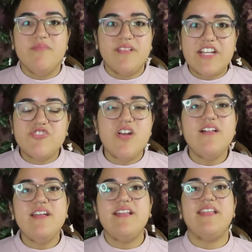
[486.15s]
Like,
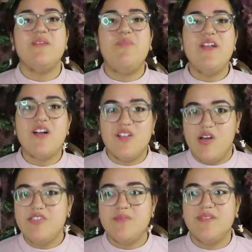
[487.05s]
struggling, like, to put on
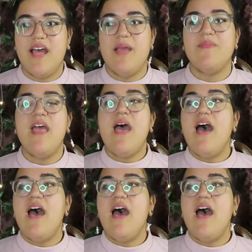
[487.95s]
clothes sometimes,